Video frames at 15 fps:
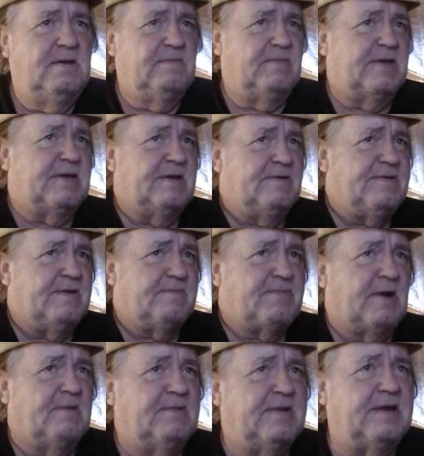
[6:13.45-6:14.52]
because you'd
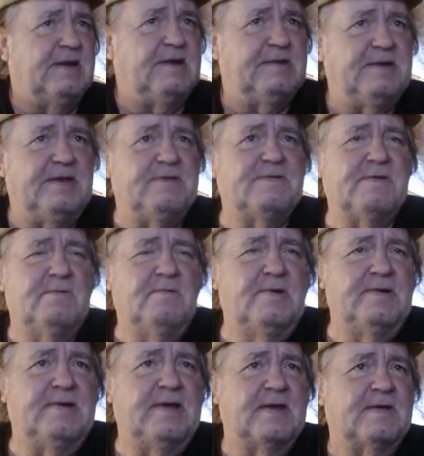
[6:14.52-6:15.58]
probably get a decent
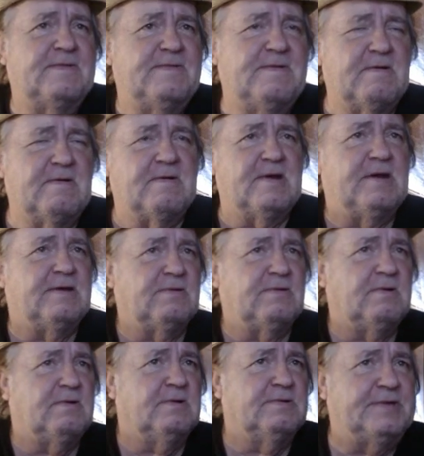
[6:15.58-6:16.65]
one next year out of the
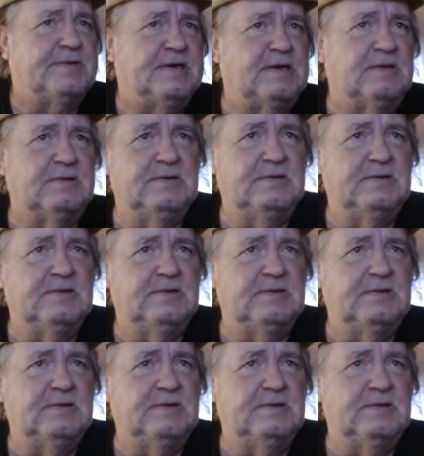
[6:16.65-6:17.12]
whole deal.